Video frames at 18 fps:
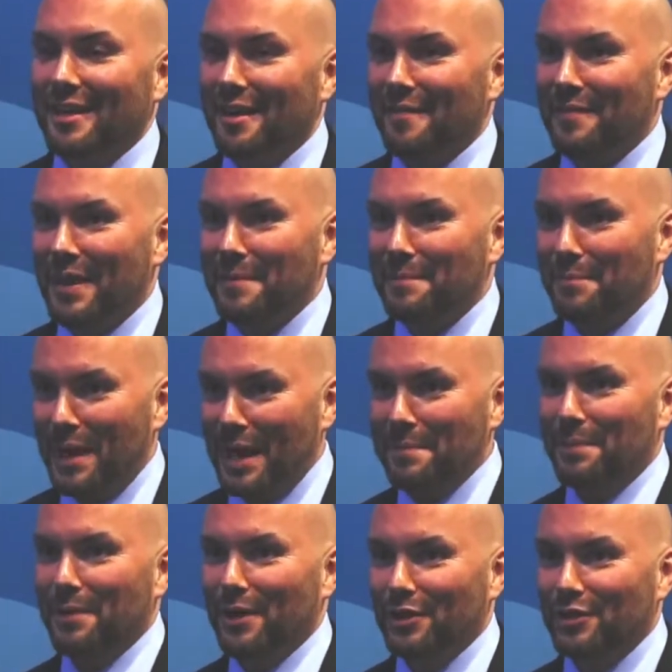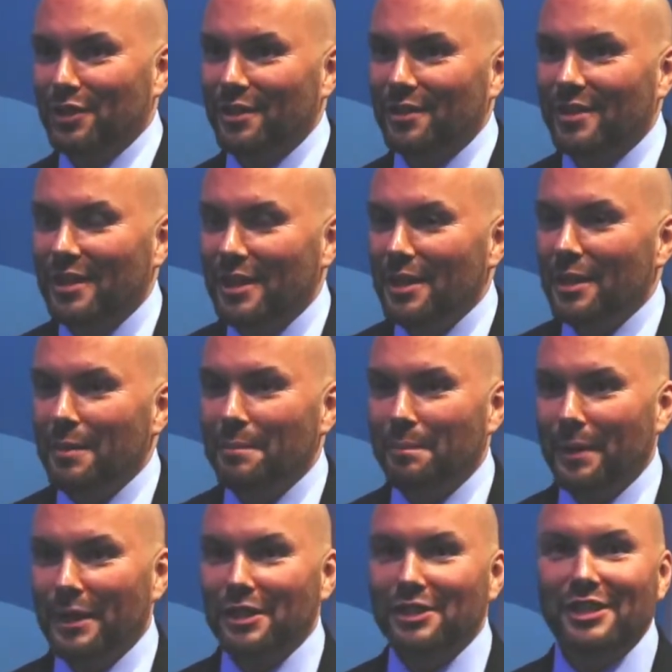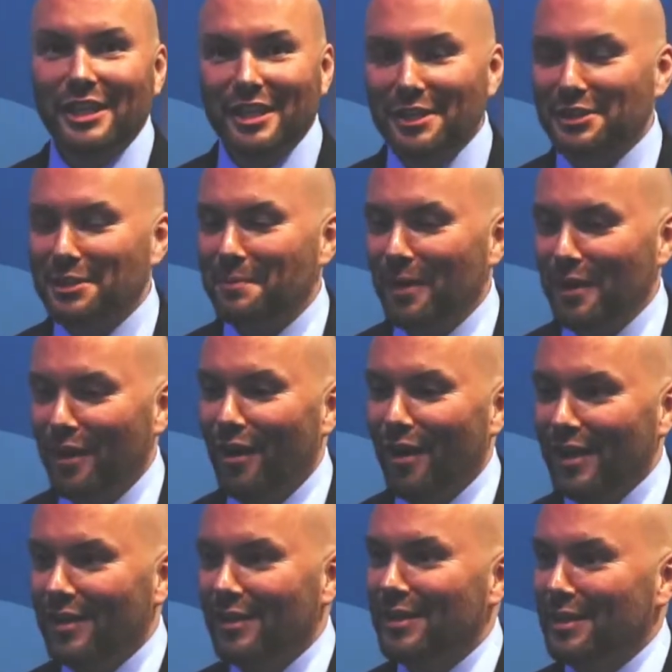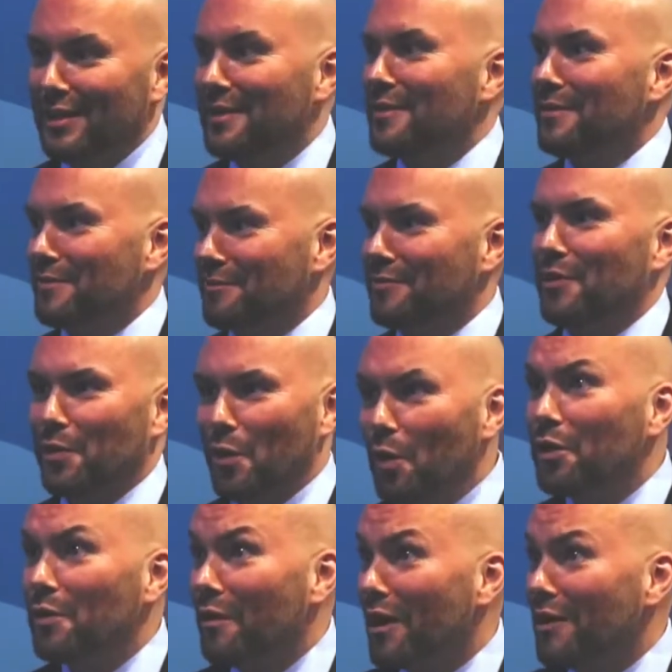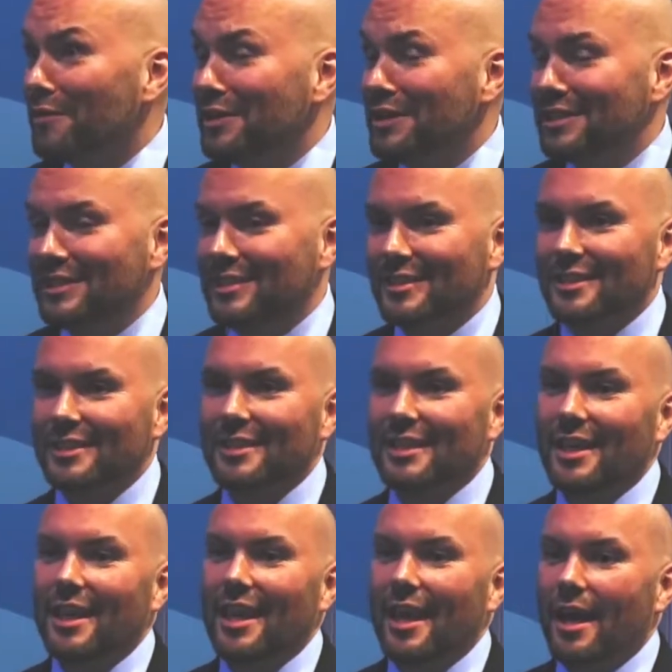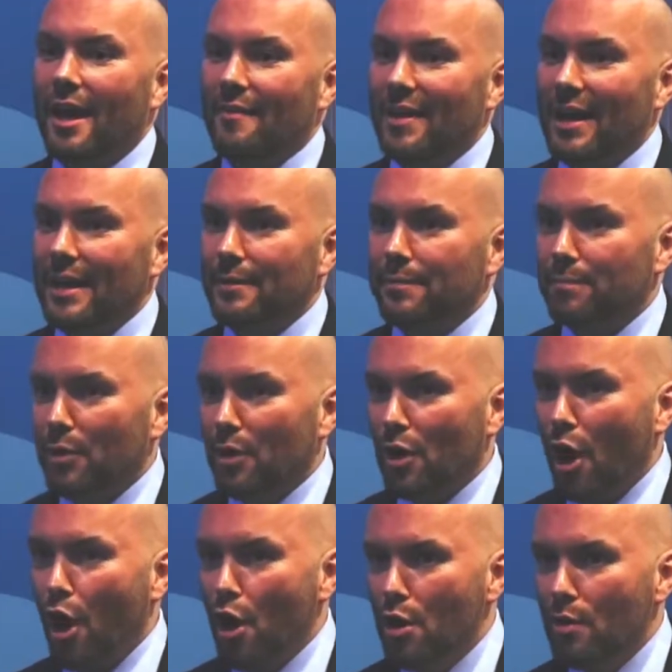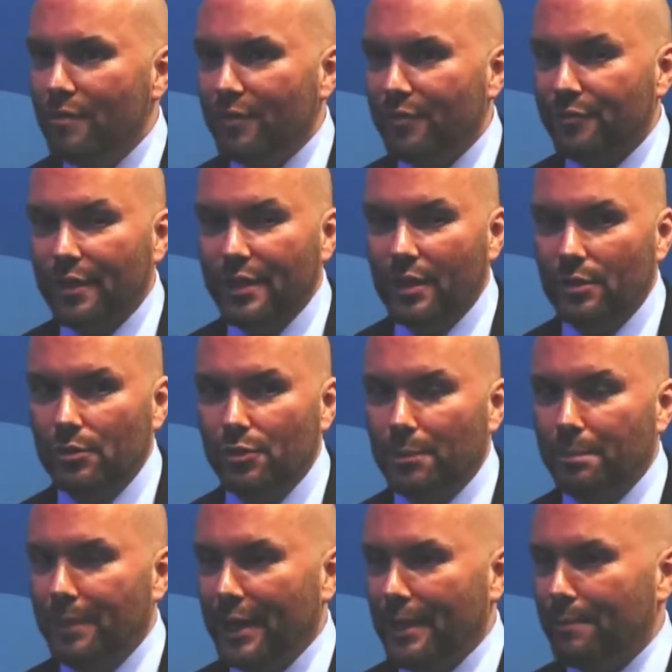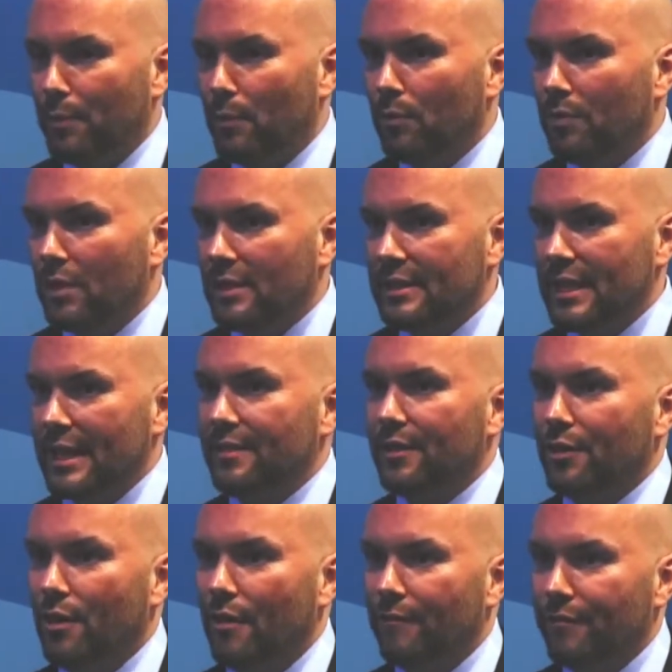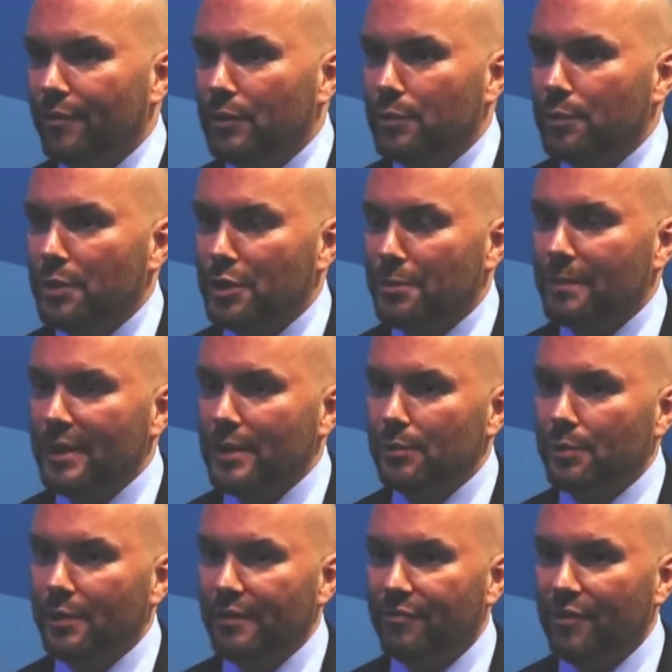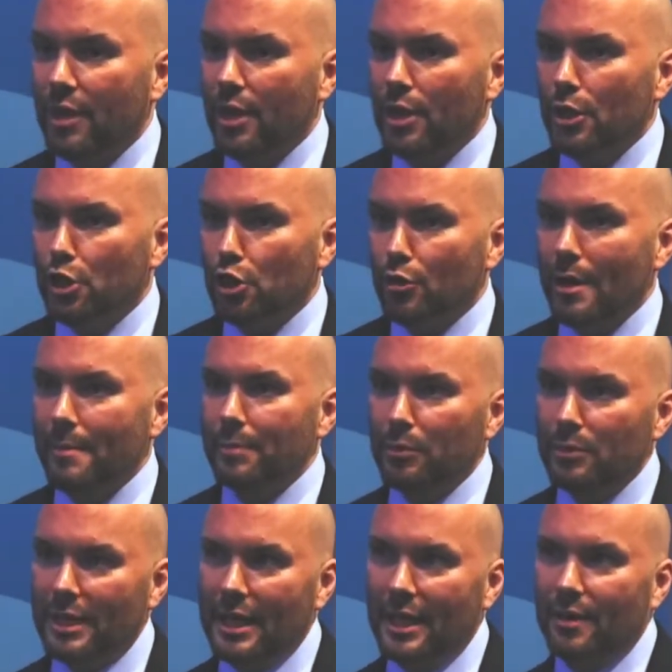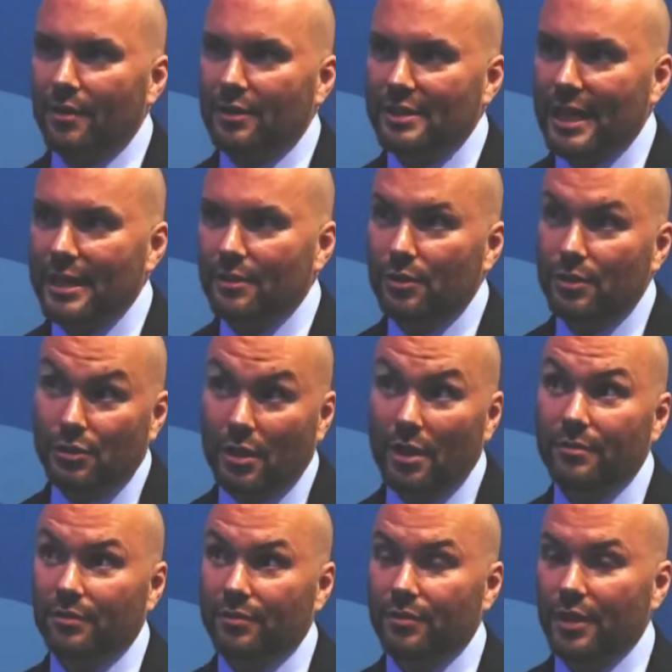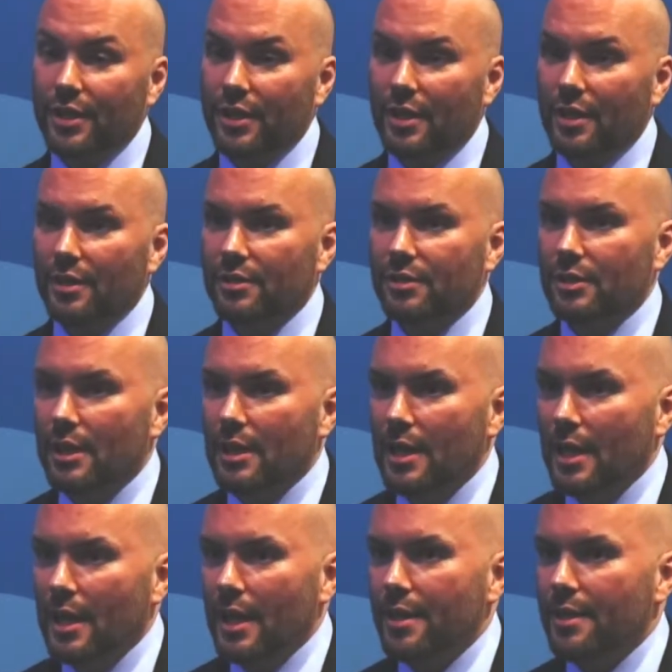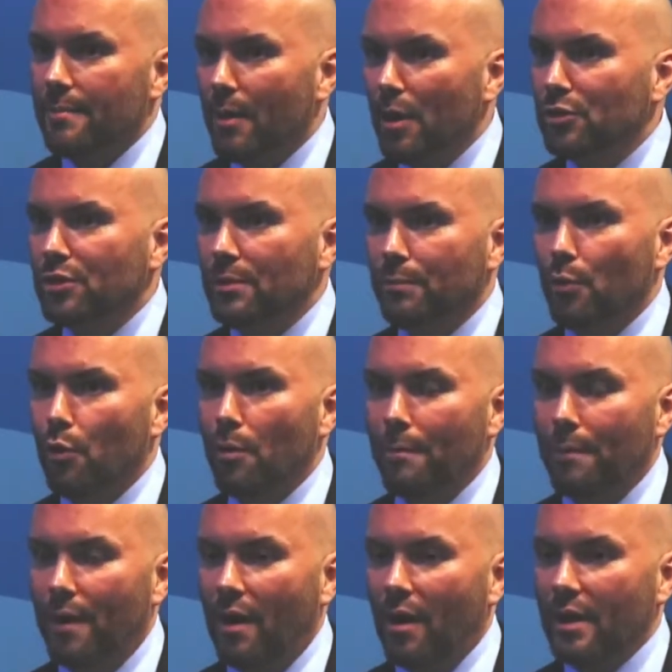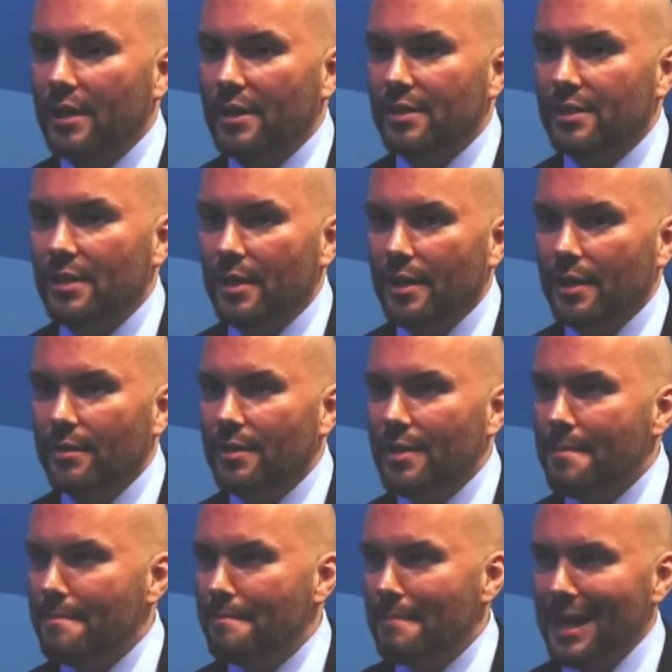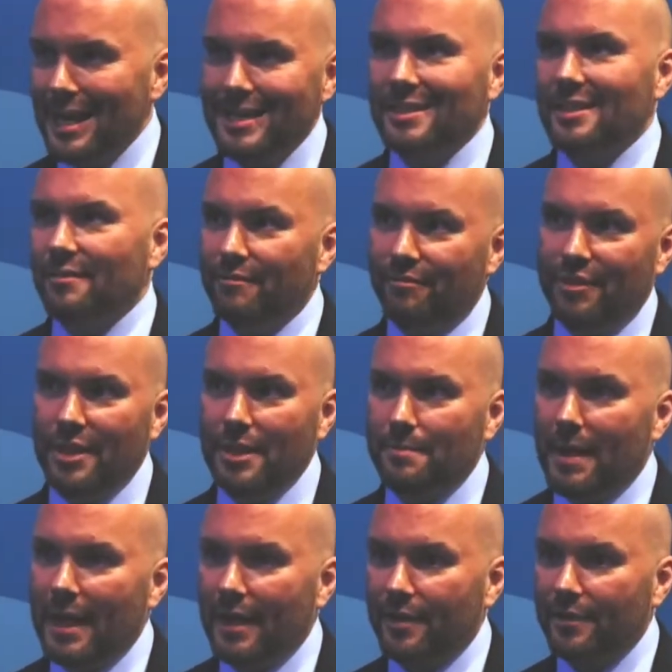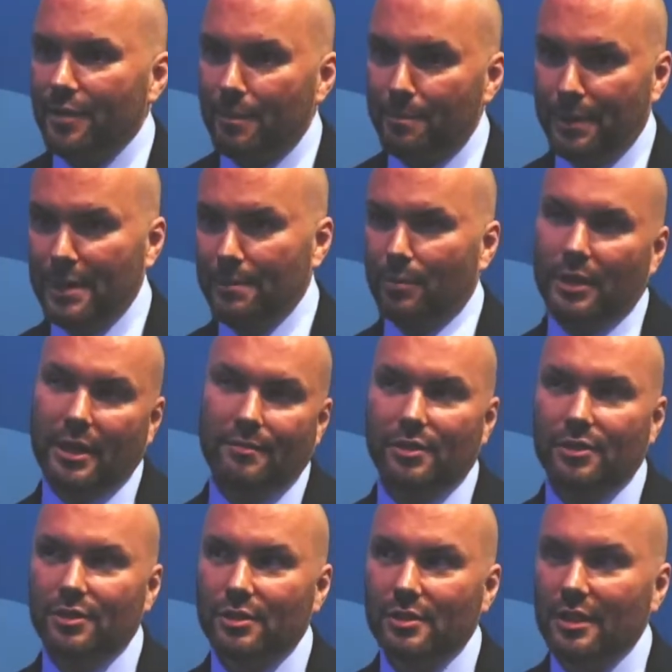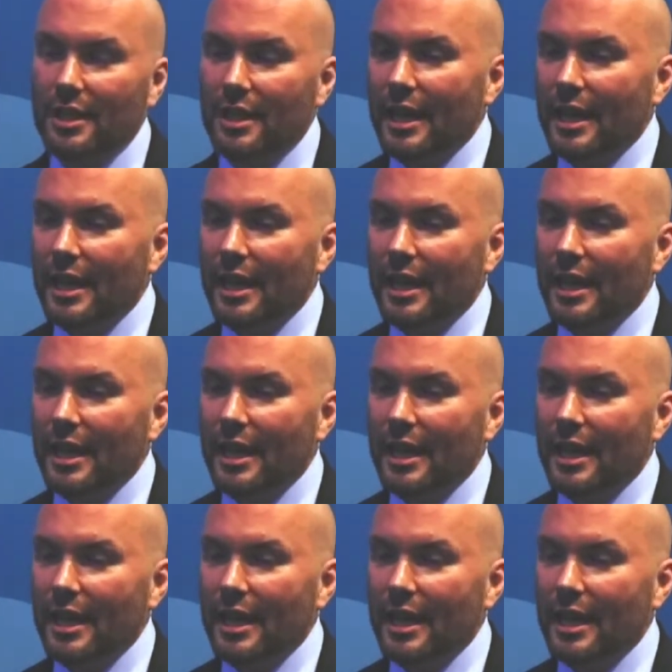I've had Brad Burton bring a tear to my eye for all the right reasons. I've had over 300 people attend the conference, which means we've trebled our attendance over 3 years. And the most important part is the amazing feedback that people give us.